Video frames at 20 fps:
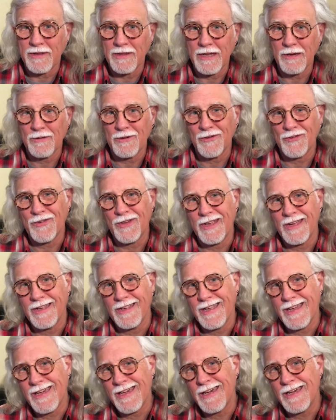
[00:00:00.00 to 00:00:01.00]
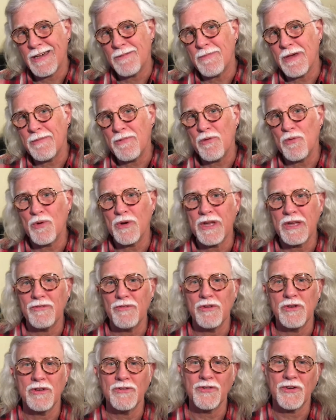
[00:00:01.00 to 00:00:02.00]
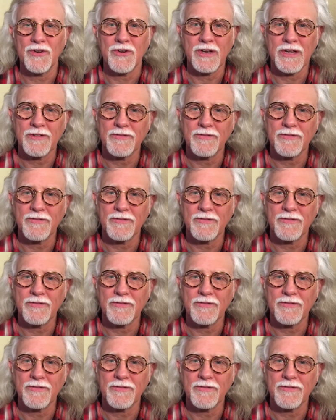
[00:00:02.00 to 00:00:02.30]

And they were saying, yeah, maybe we'll give you an attorney